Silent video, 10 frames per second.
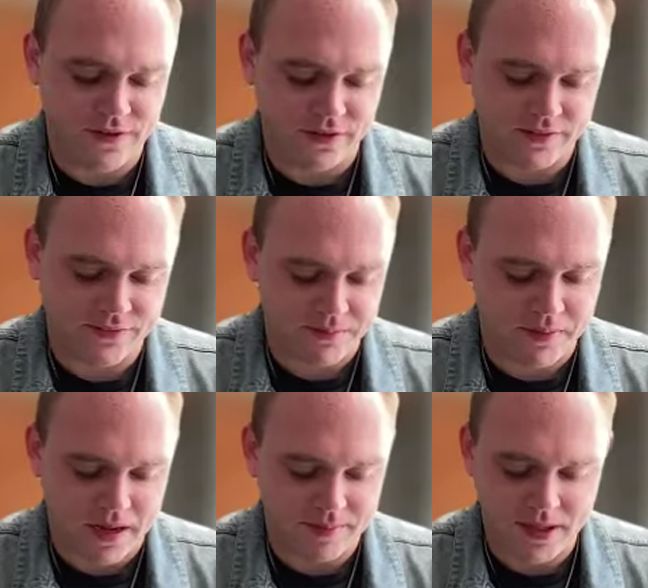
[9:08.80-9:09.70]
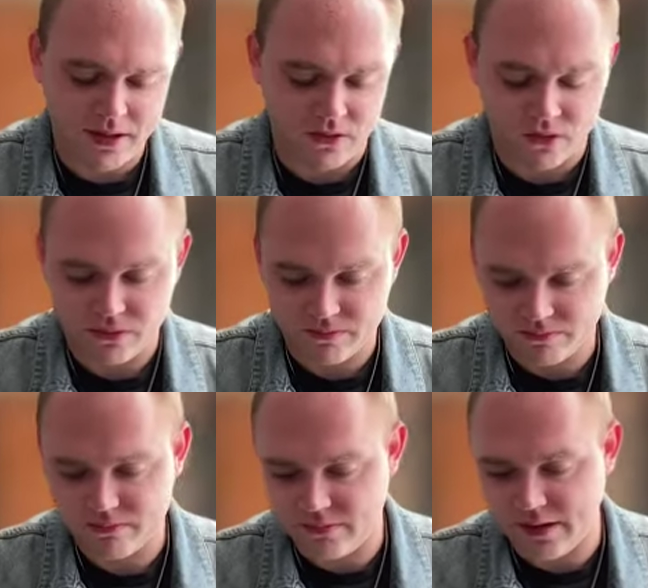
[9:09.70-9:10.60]
filled in for Bobby or
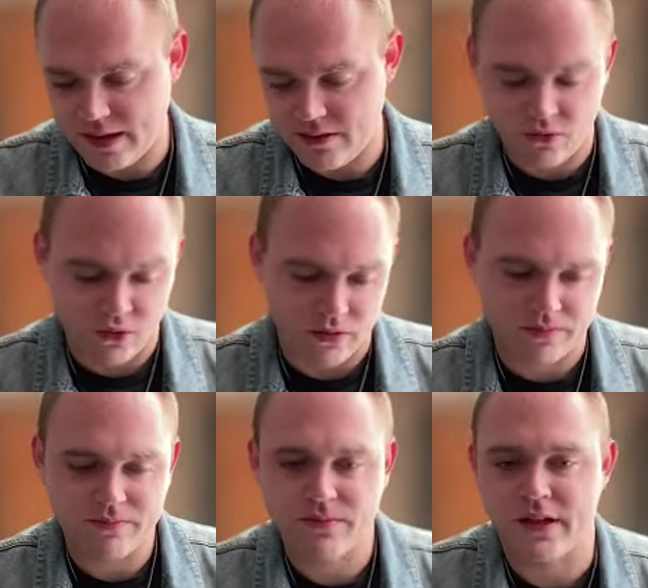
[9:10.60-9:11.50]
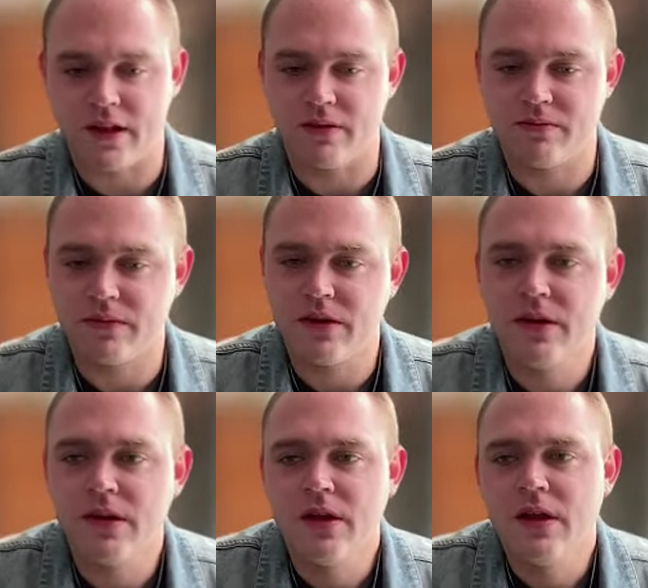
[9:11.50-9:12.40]
yeah. that, or, you know,
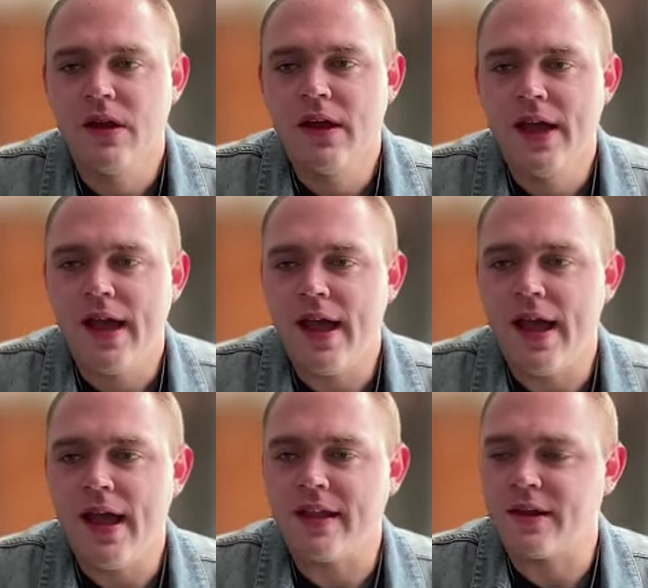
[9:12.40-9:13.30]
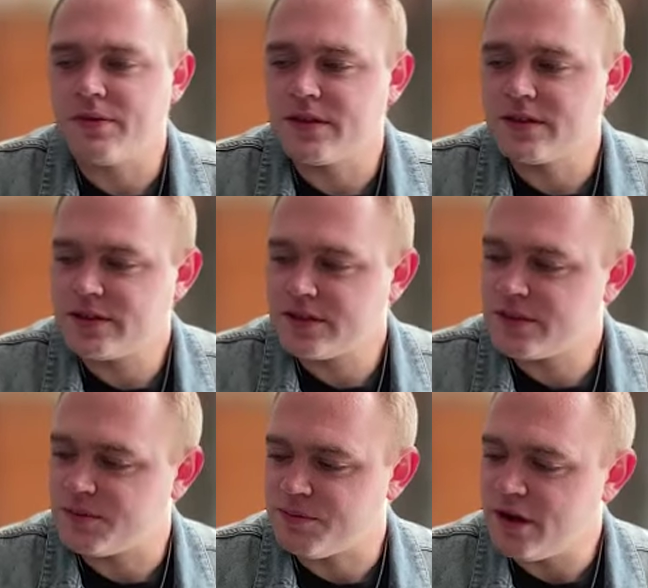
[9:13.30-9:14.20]
and it was
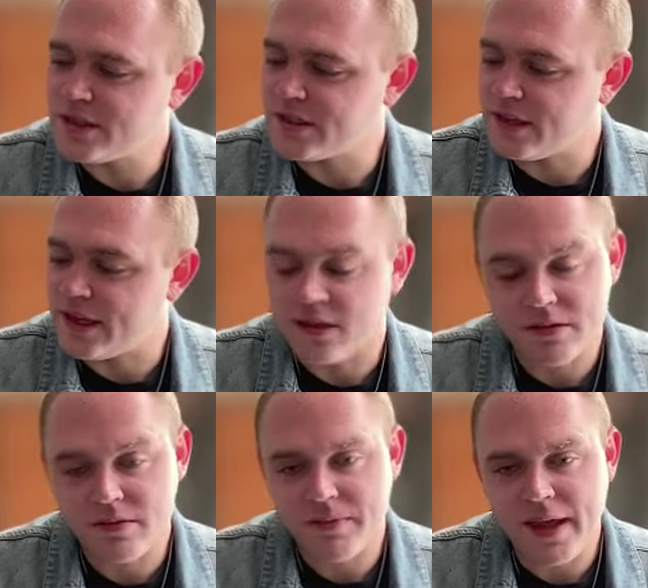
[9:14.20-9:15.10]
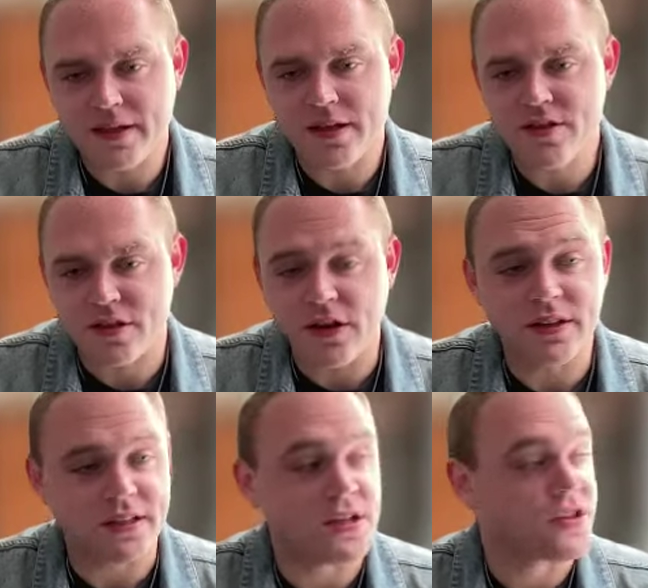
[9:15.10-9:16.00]
surprising. Like, man, he's
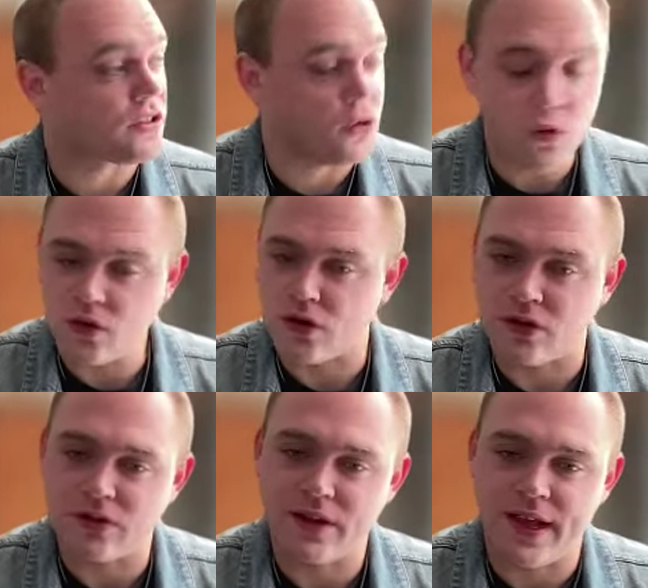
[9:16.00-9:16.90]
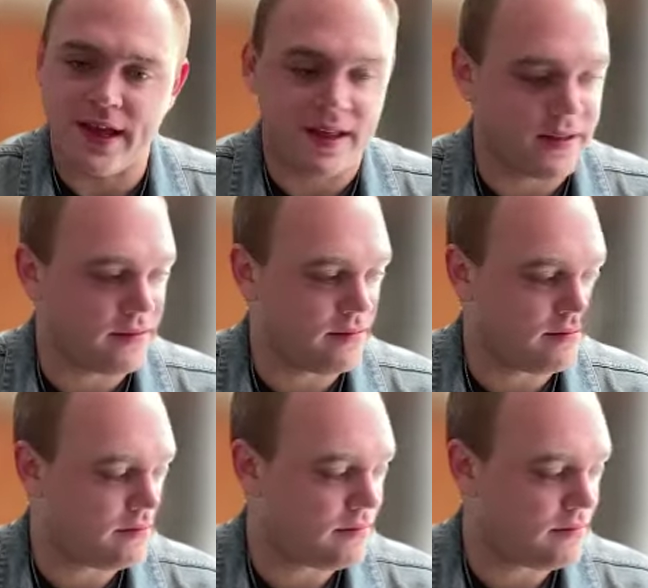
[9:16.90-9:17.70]
good and he's local and